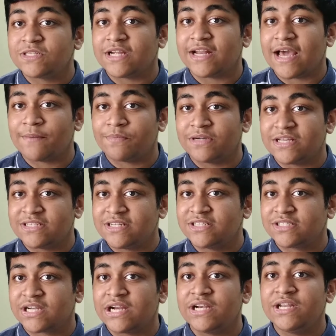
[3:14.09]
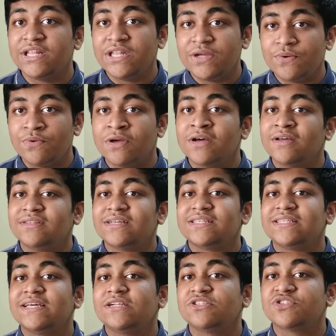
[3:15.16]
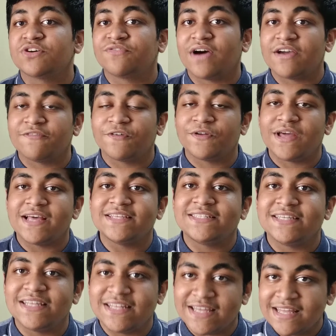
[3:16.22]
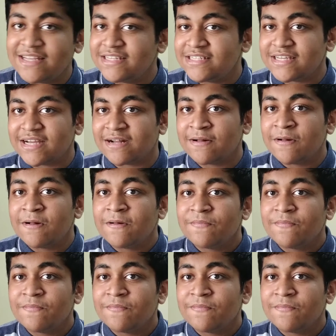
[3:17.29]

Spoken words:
that Apple has discontinued the sales of iPhone SE in India,